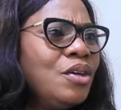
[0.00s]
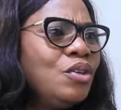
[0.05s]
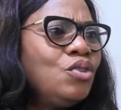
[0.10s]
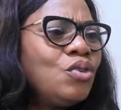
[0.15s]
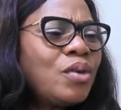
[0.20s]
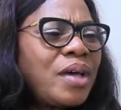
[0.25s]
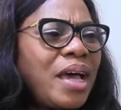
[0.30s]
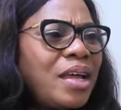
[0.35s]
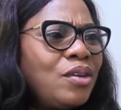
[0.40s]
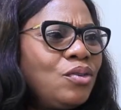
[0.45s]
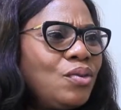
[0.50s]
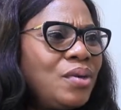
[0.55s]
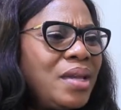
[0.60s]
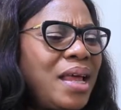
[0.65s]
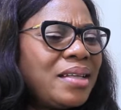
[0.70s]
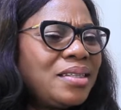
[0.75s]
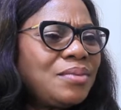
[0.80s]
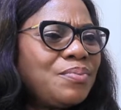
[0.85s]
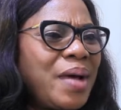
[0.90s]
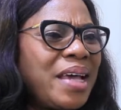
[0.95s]
You can do
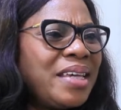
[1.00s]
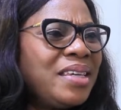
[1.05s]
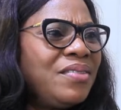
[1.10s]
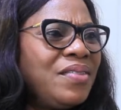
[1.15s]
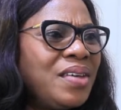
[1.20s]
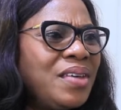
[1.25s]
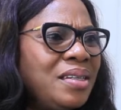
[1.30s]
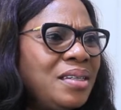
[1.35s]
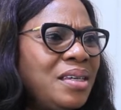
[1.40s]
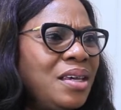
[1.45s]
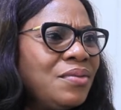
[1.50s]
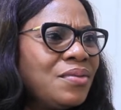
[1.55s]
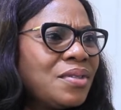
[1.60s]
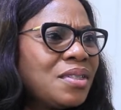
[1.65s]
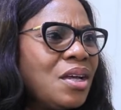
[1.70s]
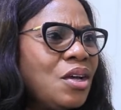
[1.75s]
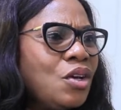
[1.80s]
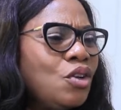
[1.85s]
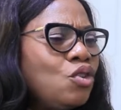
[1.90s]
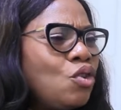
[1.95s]
that by giving
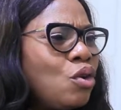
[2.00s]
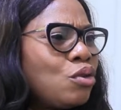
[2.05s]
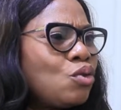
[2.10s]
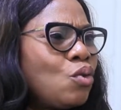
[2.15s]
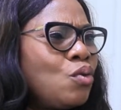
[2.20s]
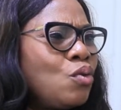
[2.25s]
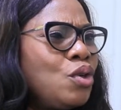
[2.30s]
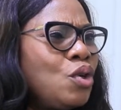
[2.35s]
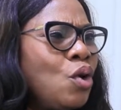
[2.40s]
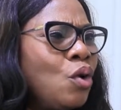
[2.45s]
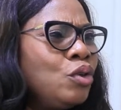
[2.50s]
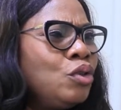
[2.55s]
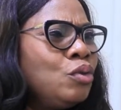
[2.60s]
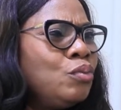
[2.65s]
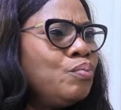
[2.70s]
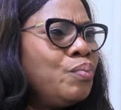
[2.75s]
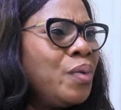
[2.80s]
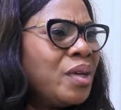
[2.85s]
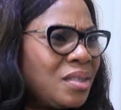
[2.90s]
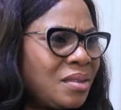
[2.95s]
gifts, not only on your
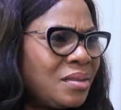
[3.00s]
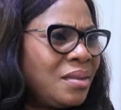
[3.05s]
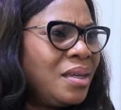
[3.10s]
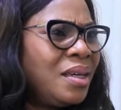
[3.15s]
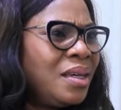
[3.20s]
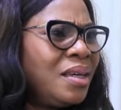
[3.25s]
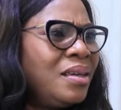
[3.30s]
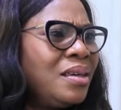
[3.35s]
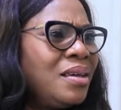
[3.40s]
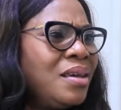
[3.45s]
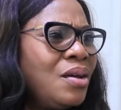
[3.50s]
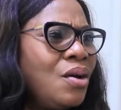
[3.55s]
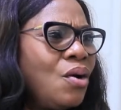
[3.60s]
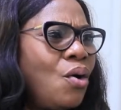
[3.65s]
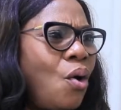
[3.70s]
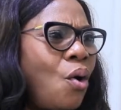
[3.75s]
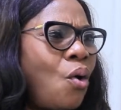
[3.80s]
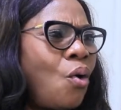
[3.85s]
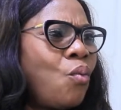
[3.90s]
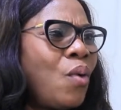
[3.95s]
birthday
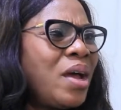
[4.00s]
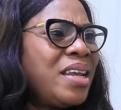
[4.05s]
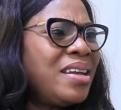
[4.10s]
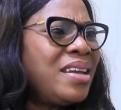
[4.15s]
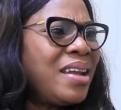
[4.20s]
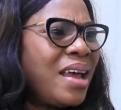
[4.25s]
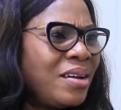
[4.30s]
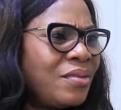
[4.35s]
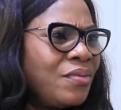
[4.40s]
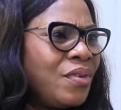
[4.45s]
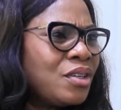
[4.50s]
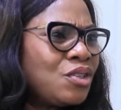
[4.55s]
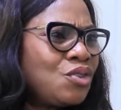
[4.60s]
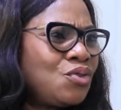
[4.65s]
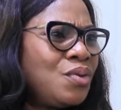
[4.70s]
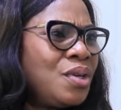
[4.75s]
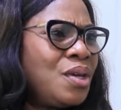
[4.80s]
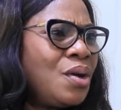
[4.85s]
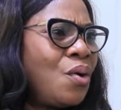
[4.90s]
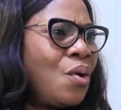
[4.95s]
or wedding
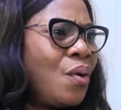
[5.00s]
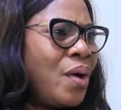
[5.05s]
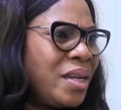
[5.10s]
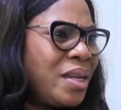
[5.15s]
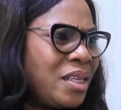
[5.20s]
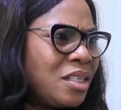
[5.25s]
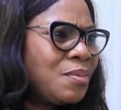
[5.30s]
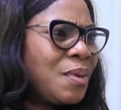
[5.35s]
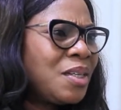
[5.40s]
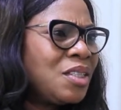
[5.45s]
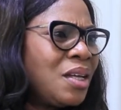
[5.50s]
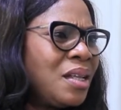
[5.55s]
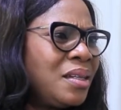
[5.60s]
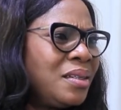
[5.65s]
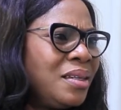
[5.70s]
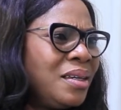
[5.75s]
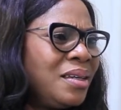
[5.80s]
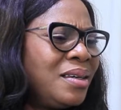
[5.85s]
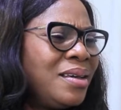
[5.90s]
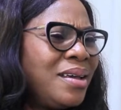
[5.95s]
anniversary or any special
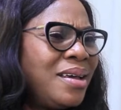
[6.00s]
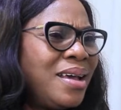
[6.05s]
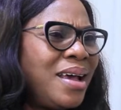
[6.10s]
day.